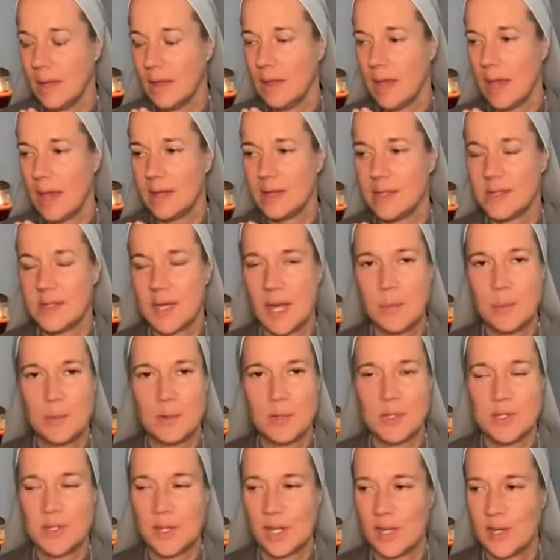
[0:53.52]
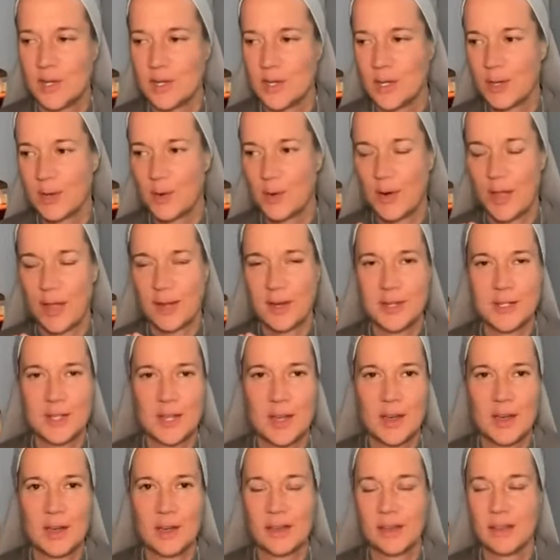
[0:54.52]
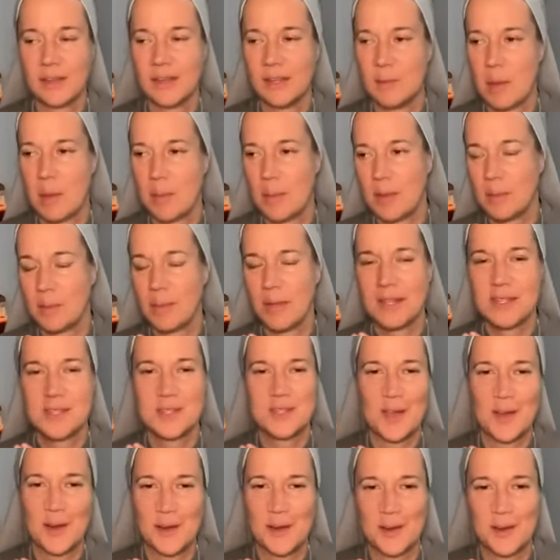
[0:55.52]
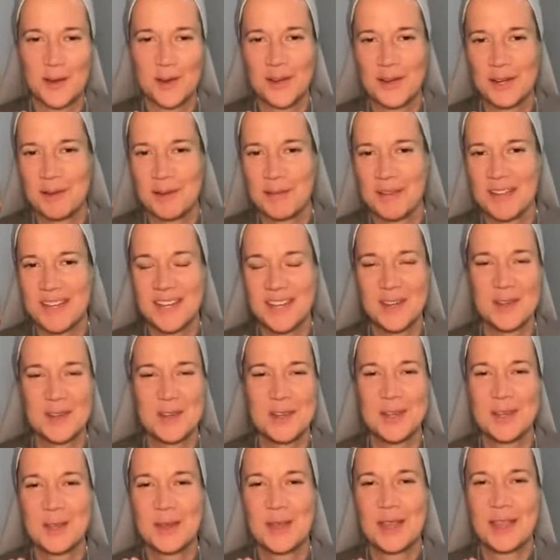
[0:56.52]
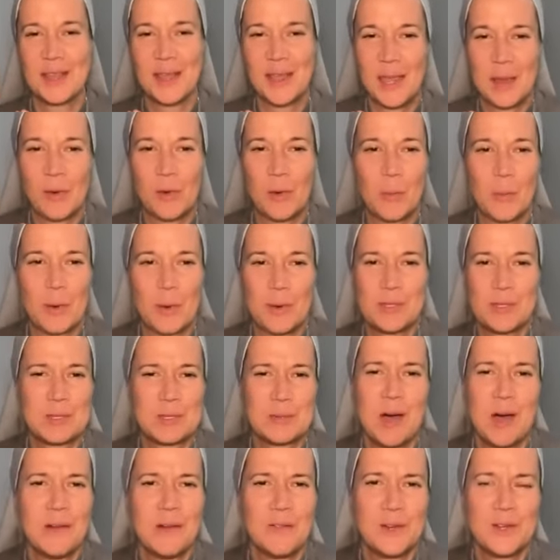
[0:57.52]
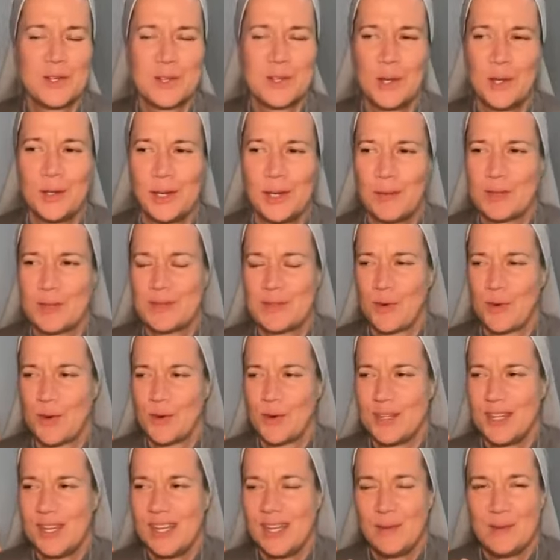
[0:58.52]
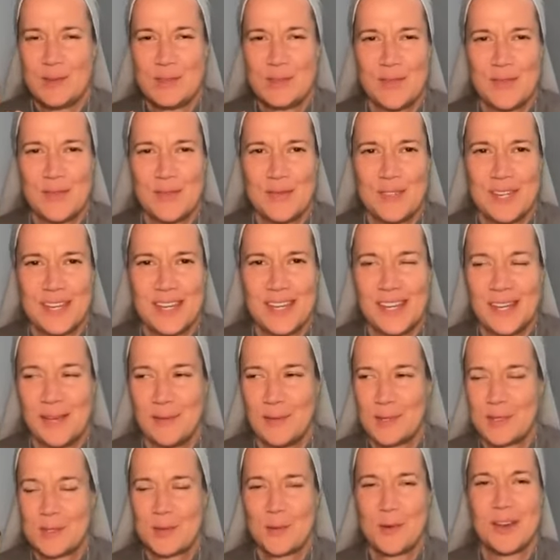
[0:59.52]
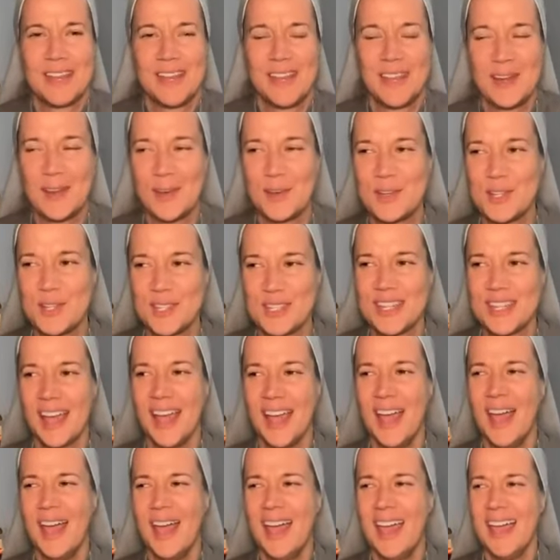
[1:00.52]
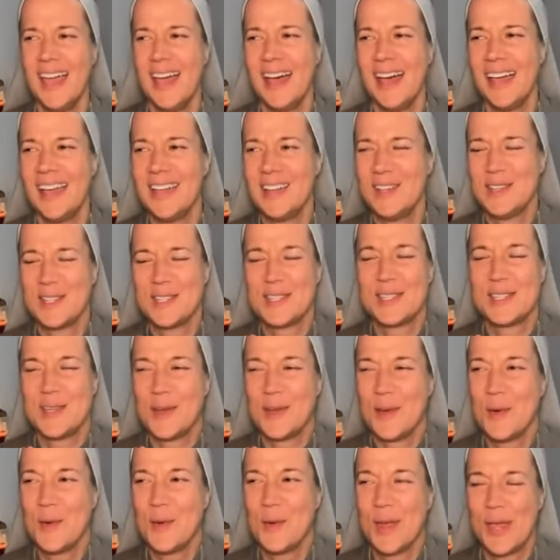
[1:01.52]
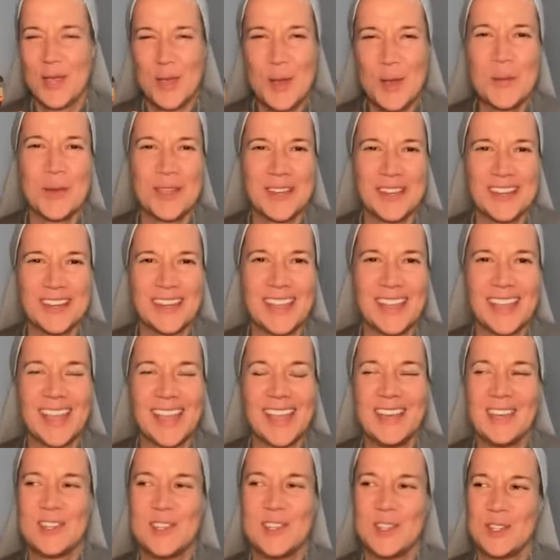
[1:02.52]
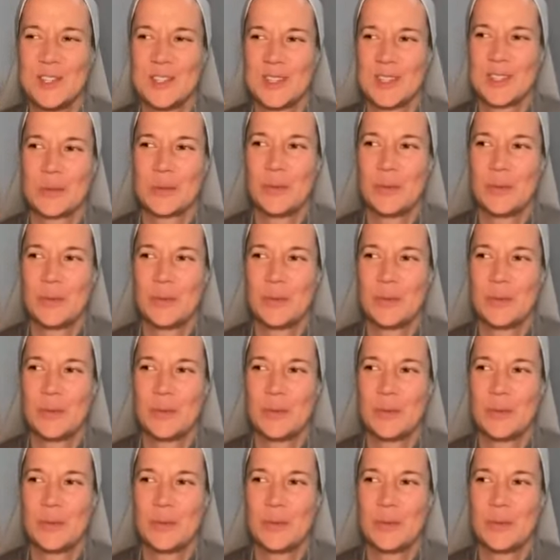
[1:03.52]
had his diapers changed and he learned how to talk, and he maybe he played soccer and he went, you know, he, he grew up. He was 12 years old. He was 14. He was 15. He was 20. You know, just just so human like and jesus is